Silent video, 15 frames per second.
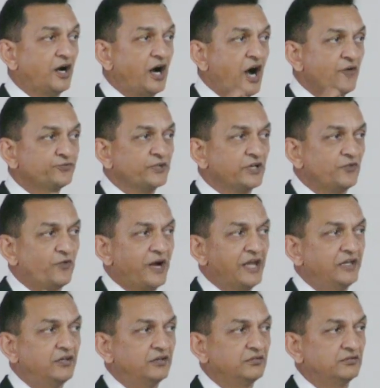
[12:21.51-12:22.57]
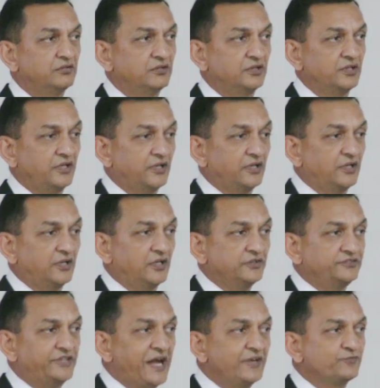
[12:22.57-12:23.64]
After a while,
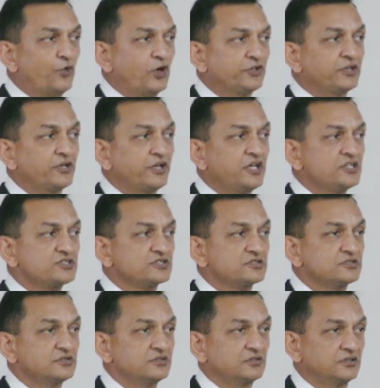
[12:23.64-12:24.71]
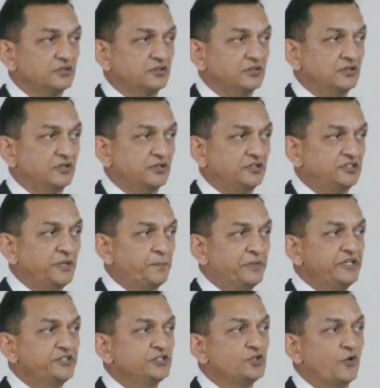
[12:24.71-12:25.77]
that water is
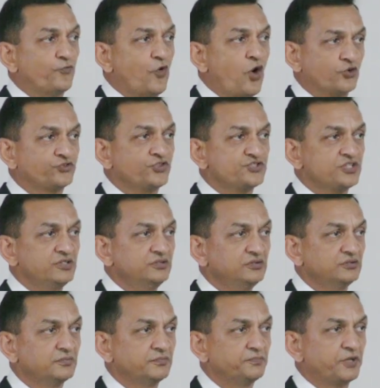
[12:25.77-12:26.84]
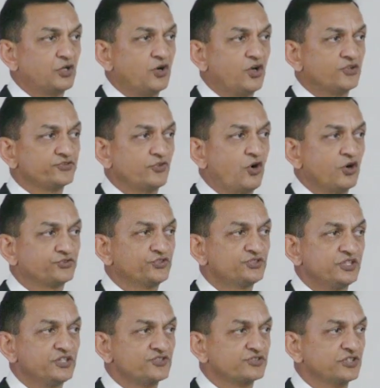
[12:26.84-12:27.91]
depleted of oxygen because
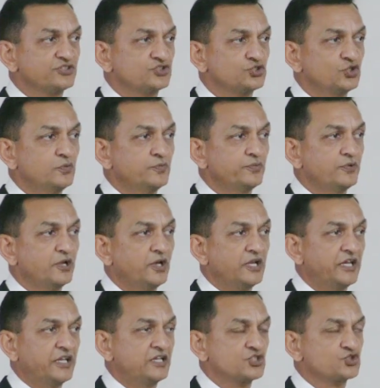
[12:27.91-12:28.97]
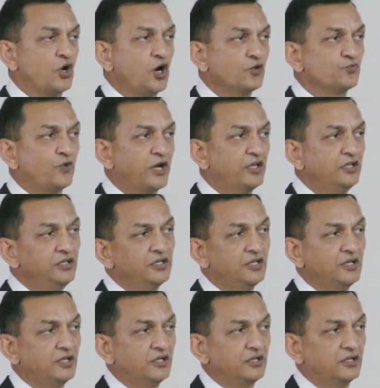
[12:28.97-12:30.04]
oxygen is consumed in a short
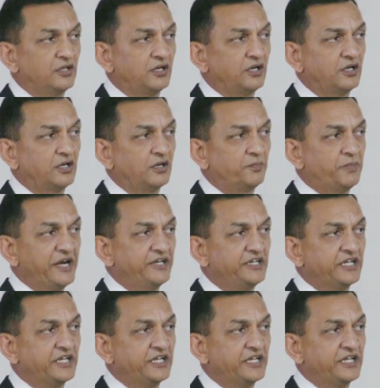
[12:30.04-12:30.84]
while by